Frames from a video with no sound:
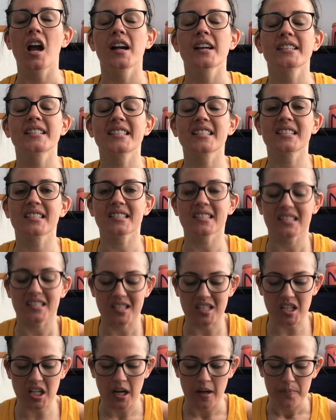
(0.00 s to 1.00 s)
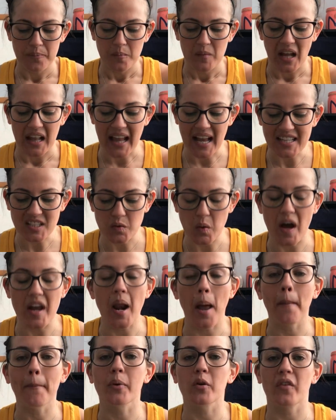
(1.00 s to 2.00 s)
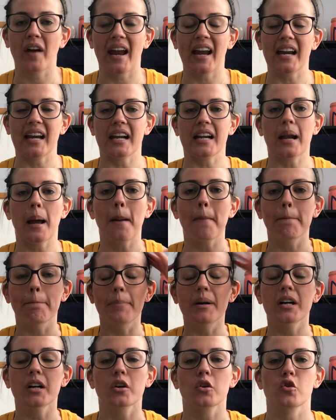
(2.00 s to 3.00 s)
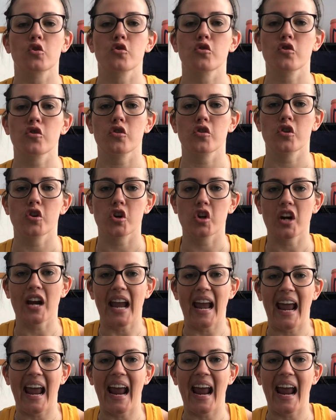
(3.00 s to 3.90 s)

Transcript: st. Last one, brain, brain.